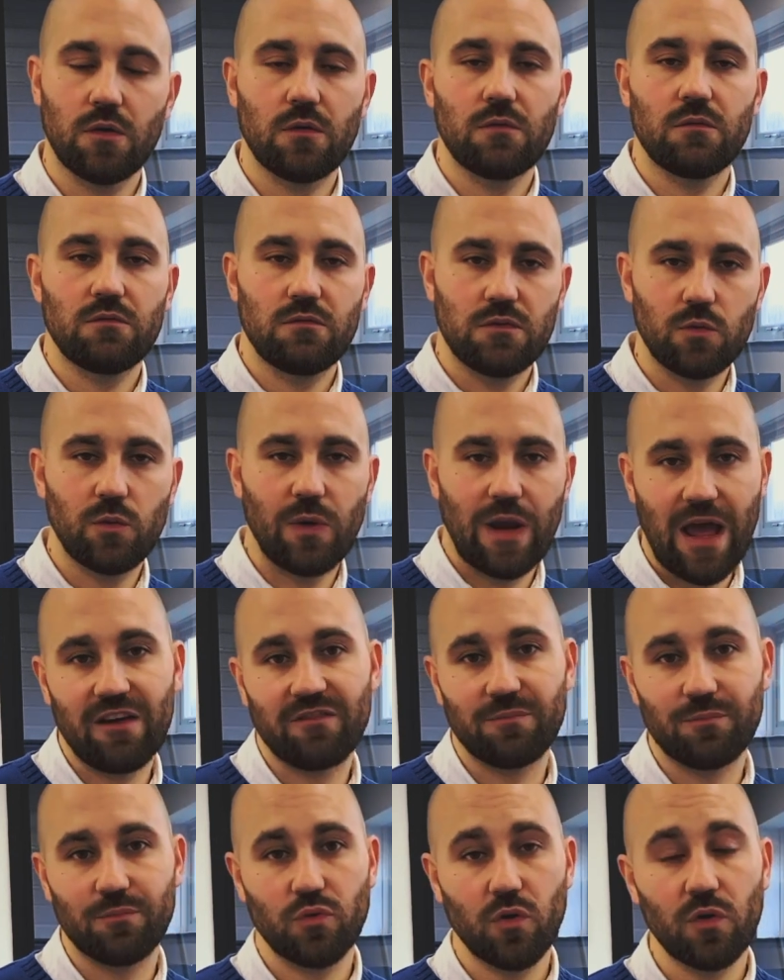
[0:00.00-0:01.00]
you will have
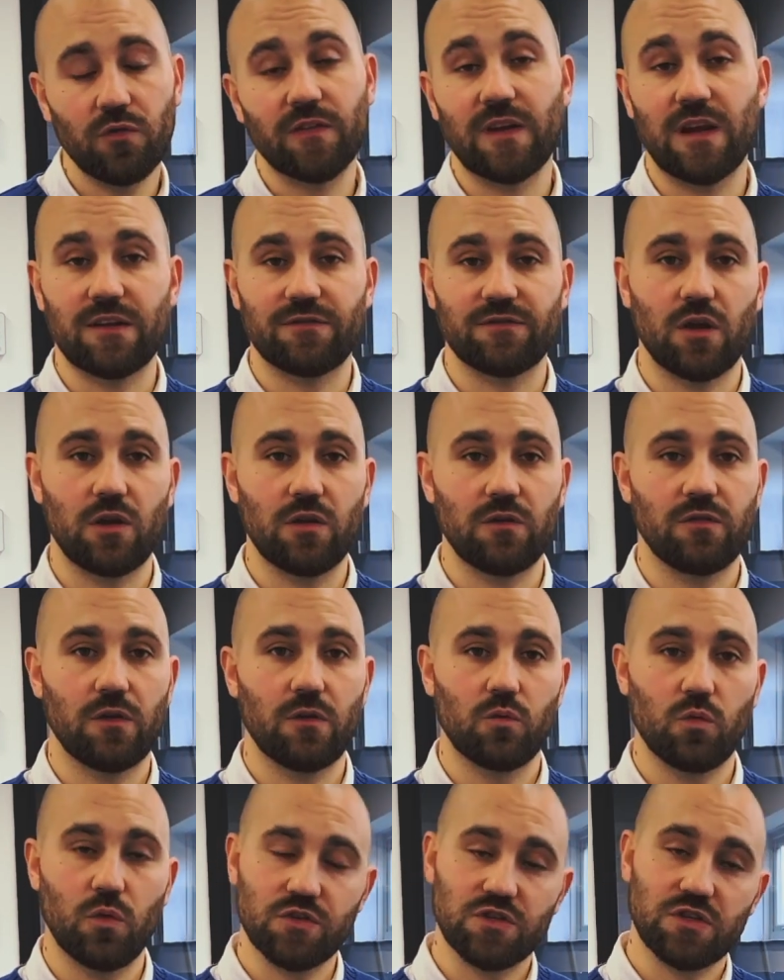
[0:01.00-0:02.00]
profit left over
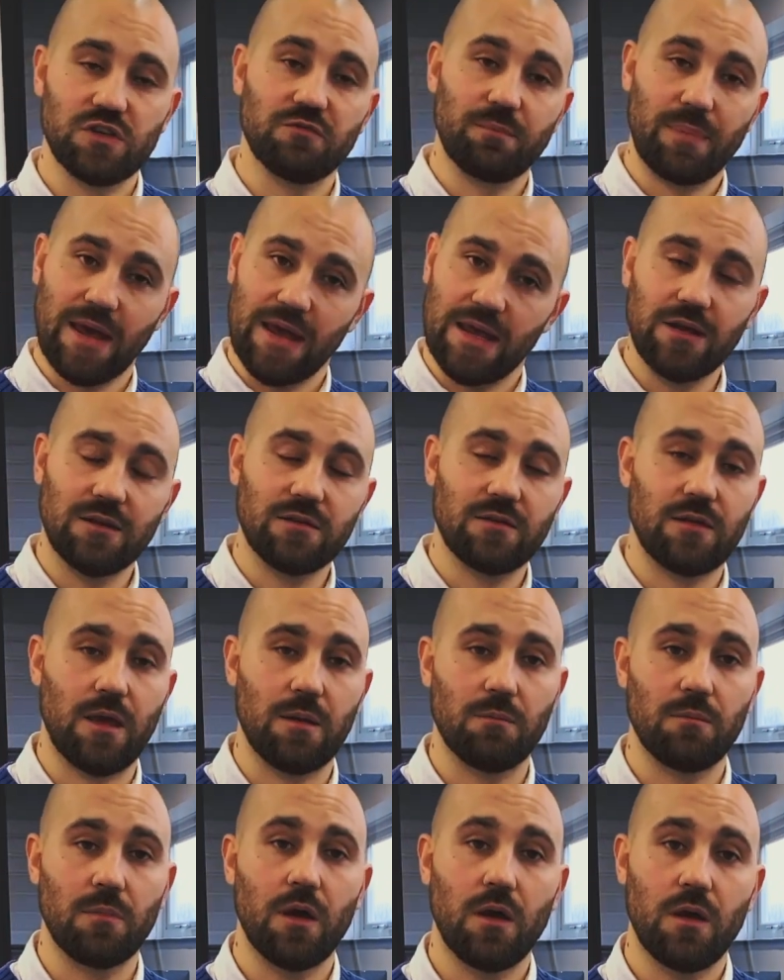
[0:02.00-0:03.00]
once you've paid
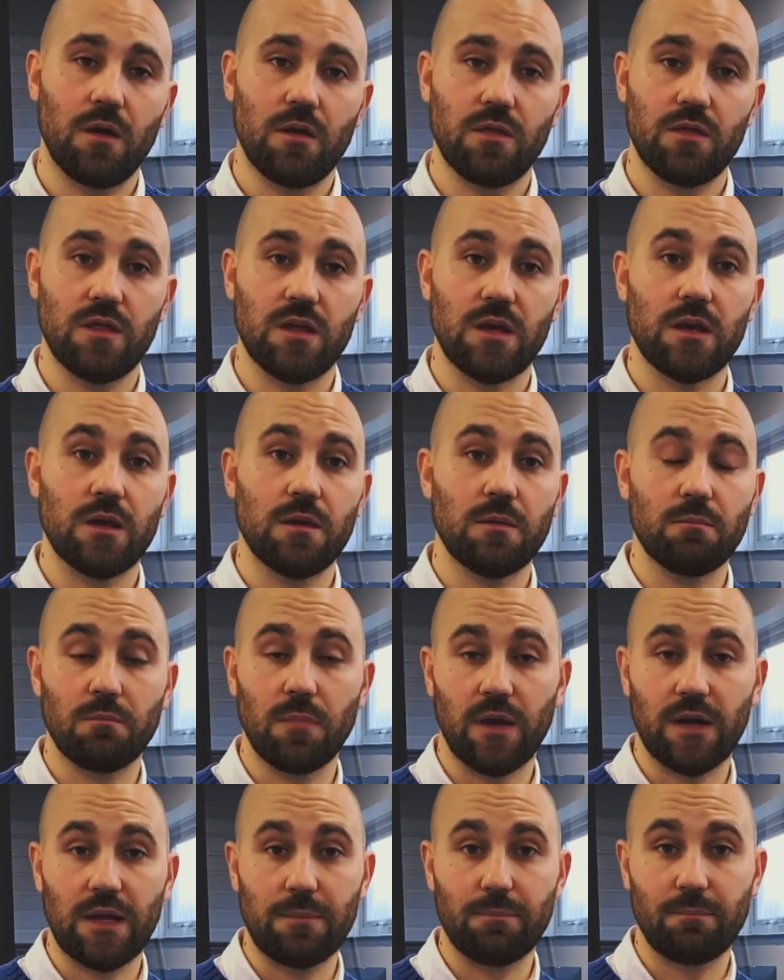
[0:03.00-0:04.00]
them the
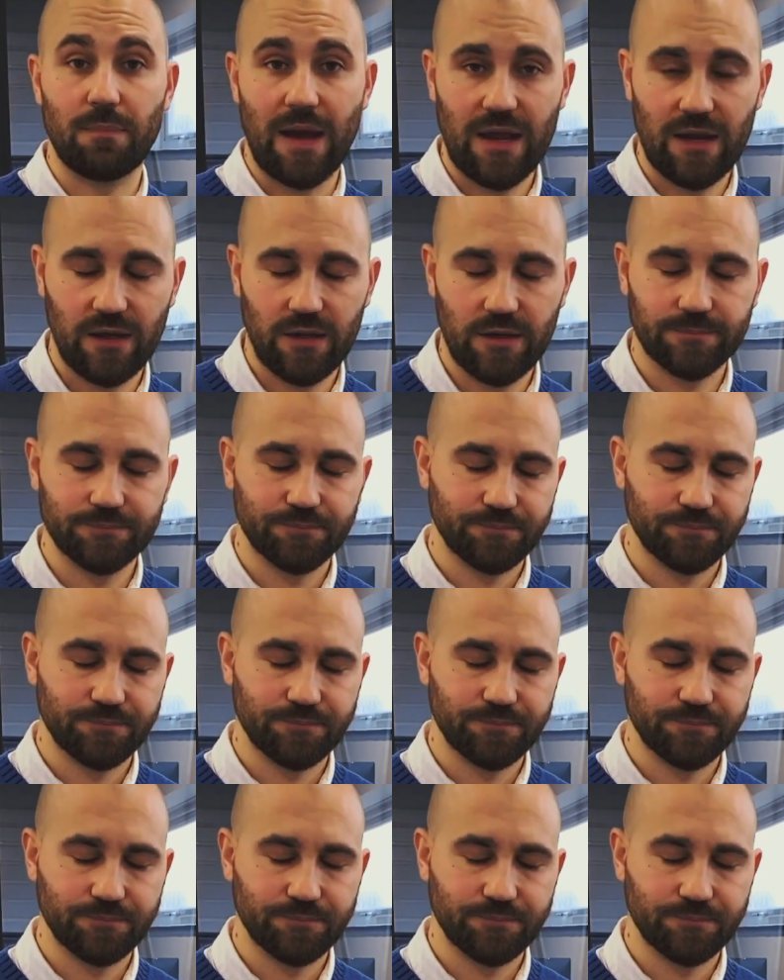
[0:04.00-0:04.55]
money back.